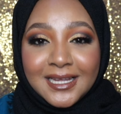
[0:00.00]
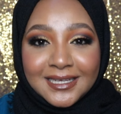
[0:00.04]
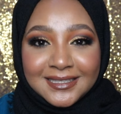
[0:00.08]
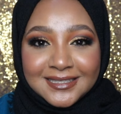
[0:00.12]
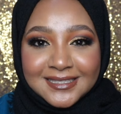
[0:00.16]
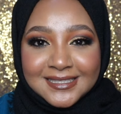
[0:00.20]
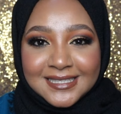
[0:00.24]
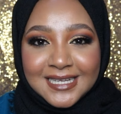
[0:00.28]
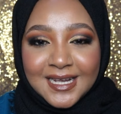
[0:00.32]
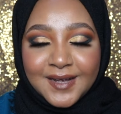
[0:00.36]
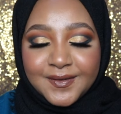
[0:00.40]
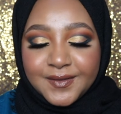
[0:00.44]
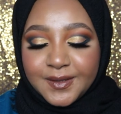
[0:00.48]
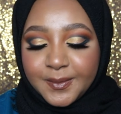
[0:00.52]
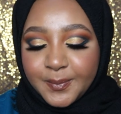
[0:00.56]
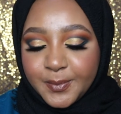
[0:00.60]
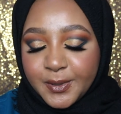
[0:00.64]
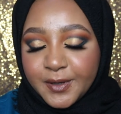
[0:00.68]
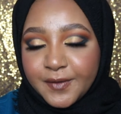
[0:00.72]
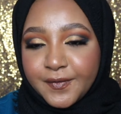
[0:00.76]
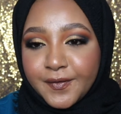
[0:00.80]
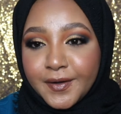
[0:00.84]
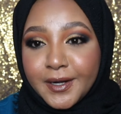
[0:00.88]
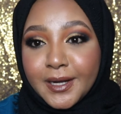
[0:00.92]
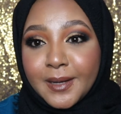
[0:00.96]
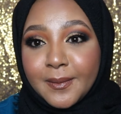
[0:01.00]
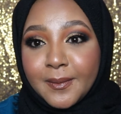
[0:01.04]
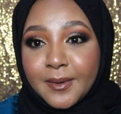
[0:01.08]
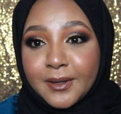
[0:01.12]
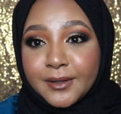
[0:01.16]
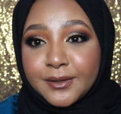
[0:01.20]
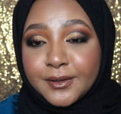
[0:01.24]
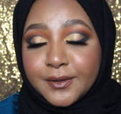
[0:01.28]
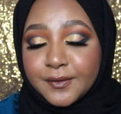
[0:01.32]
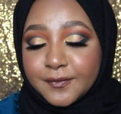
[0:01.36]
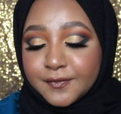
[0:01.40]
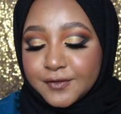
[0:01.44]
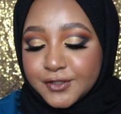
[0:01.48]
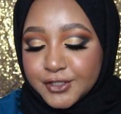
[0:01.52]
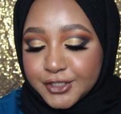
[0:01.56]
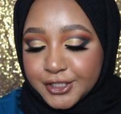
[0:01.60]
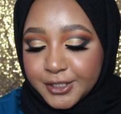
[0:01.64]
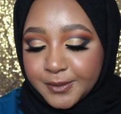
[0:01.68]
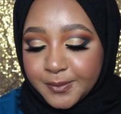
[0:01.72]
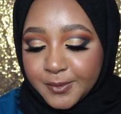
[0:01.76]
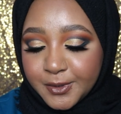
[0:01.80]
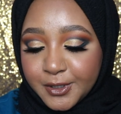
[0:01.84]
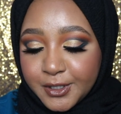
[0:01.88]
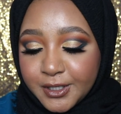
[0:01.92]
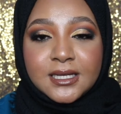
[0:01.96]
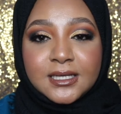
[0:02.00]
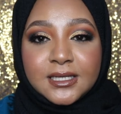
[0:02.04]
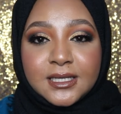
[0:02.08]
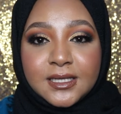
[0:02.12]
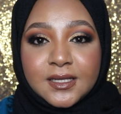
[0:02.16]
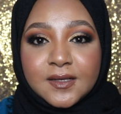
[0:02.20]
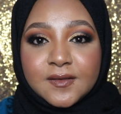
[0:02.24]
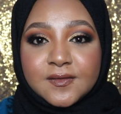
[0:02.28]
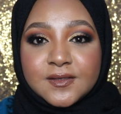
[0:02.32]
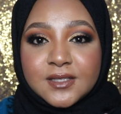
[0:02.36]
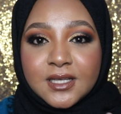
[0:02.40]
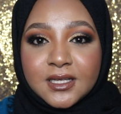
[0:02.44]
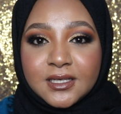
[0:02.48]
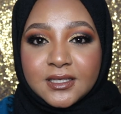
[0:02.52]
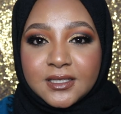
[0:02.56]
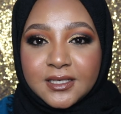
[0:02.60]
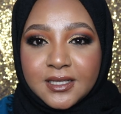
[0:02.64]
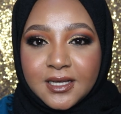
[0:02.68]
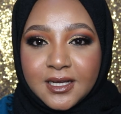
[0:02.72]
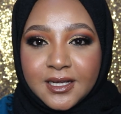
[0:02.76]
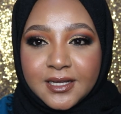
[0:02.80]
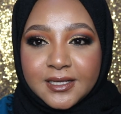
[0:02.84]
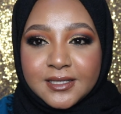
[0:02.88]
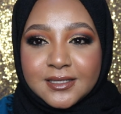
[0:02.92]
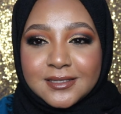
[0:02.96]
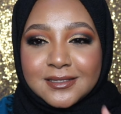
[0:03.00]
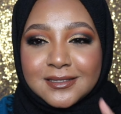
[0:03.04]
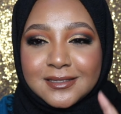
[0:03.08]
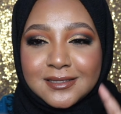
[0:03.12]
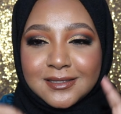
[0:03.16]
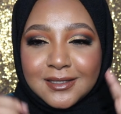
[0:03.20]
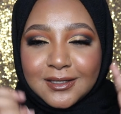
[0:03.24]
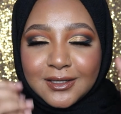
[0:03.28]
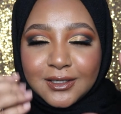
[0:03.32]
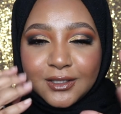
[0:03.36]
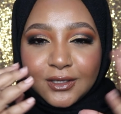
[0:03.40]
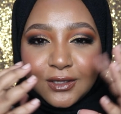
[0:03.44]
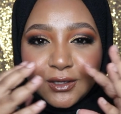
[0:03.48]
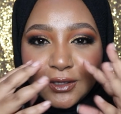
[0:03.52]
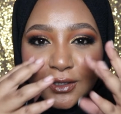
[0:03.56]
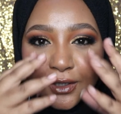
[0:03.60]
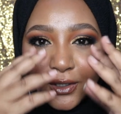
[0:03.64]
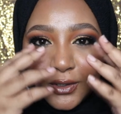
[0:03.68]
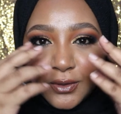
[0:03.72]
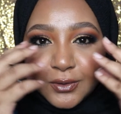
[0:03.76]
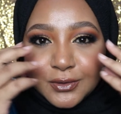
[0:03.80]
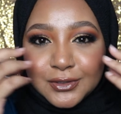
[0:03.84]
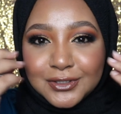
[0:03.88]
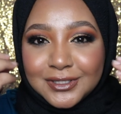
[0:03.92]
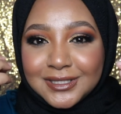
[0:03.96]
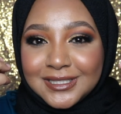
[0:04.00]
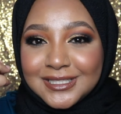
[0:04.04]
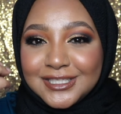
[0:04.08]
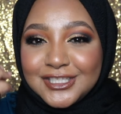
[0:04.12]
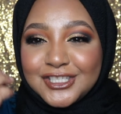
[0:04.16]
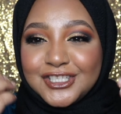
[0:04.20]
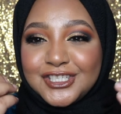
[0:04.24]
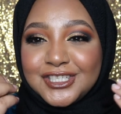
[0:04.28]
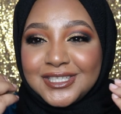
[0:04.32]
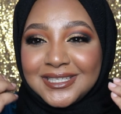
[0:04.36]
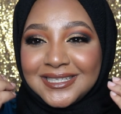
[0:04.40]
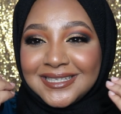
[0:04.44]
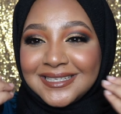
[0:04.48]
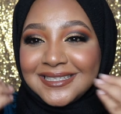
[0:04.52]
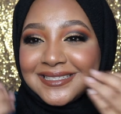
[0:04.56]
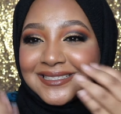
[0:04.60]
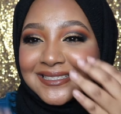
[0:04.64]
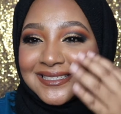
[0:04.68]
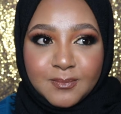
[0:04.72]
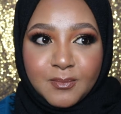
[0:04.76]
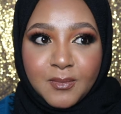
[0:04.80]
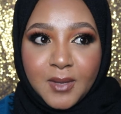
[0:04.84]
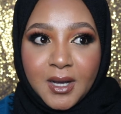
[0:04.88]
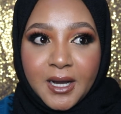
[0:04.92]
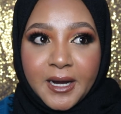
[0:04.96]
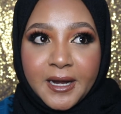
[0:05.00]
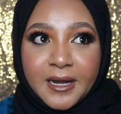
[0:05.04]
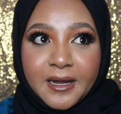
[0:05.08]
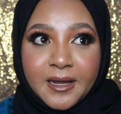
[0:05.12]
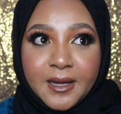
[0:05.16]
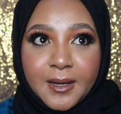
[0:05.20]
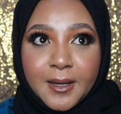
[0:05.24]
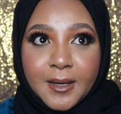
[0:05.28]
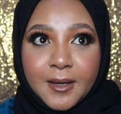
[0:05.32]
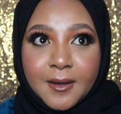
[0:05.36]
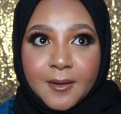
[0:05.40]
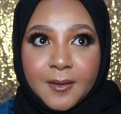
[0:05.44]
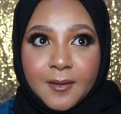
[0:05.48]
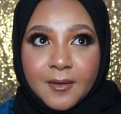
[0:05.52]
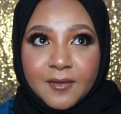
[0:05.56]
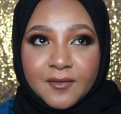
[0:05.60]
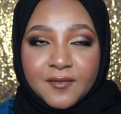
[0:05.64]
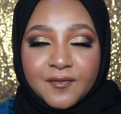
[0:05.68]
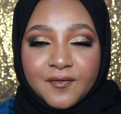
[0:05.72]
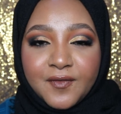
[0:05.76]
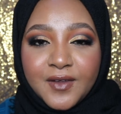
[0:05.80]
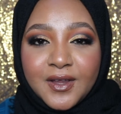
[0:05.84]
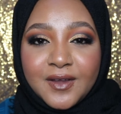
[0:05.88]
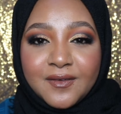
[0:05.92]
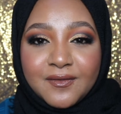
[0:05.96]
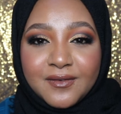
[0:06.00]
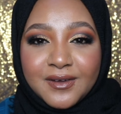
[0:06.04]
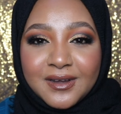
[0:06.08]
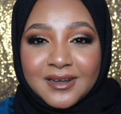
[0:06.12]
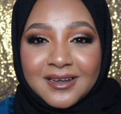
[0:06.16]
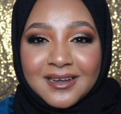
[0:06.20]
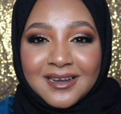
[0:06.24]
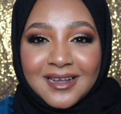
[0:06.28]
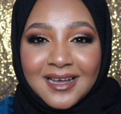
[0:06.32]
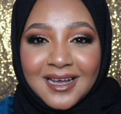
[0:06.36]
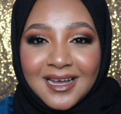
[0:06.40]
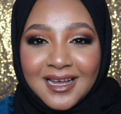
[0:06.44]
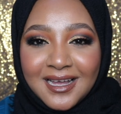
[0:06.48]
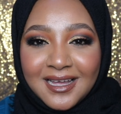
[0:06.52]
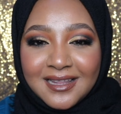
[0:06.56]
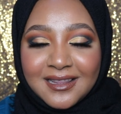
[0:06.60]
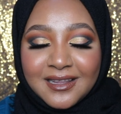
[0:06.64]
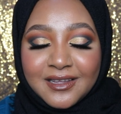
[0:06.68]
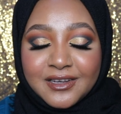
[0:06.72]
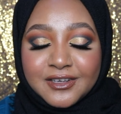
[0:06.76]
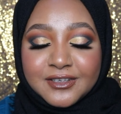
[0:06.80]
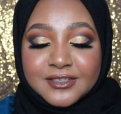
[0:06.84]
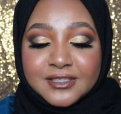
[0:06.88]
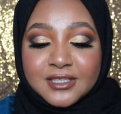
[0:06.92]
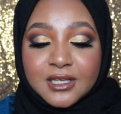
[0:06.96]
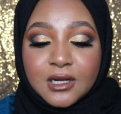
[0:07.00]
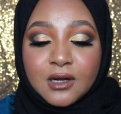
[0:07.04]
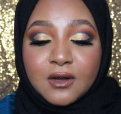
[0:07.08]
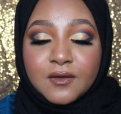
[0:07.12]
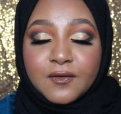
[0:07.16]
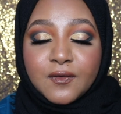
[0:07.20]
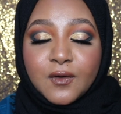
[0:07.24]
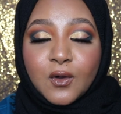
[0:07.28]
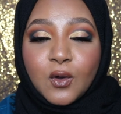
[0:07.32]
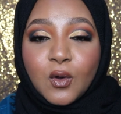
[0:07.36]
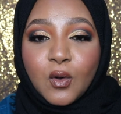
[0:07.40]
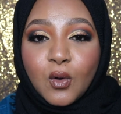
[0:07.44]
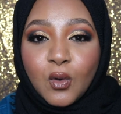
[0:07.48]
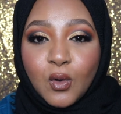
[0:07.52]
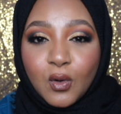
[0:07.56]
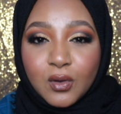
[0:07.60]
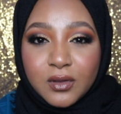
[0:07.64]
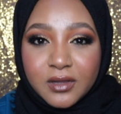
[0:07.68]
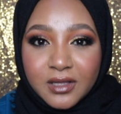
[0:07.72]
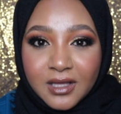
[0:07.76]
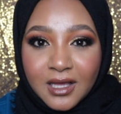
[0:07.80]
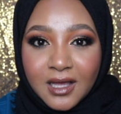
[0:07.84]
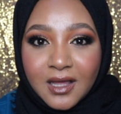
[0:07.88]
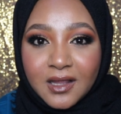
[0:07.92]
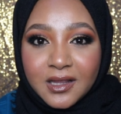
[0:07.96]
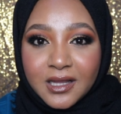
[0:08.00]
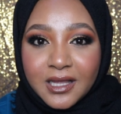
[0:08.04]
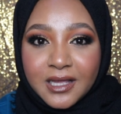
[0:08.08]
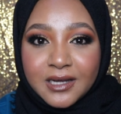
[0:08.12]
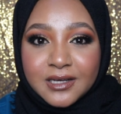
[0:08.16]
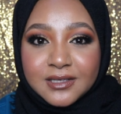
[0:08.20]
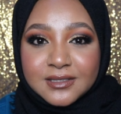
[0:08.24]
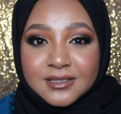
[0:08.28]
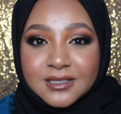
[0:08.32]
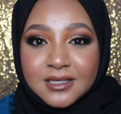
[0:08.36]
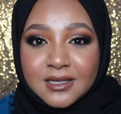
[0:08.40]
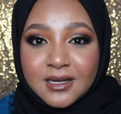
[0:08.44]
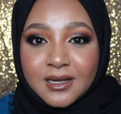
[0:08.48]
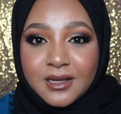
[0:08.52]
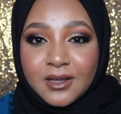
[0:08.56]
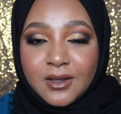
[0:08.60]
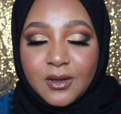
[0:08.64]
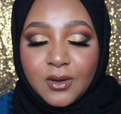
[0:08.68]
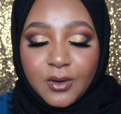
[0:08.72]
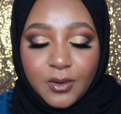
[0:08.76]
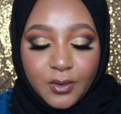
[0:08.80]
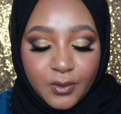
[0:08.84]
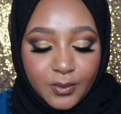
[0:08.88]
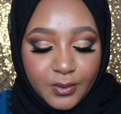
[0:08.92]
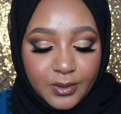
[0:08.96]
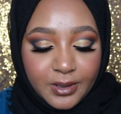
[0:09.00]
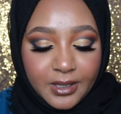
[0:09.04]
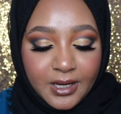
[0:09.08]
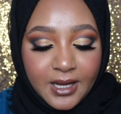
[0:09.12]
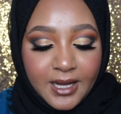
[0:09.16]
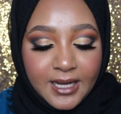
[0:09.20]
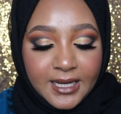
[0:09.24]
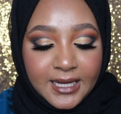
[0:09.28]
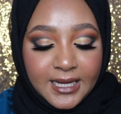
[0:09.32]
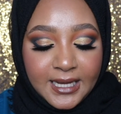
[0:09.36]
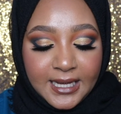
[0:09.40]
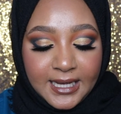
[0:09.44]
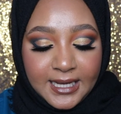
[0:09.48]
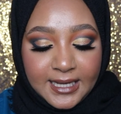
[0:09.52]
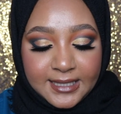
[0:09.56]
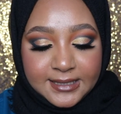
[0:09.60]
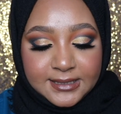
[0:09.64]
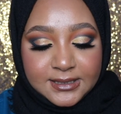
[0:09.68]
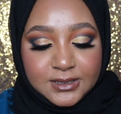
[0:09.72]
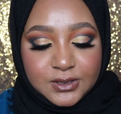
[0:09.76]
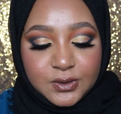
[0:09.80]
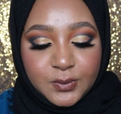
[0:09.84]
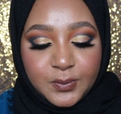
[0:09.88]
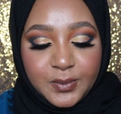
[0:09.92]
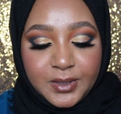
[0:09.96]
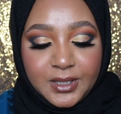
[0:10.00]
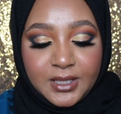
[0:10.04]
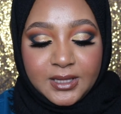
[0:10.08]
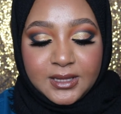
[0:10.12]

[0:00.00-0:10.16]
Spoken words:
does have the perfect amount of shimmer. It gives a nice glow to the cheeks. My favorite highlighters out of all the highlighters that I own has to be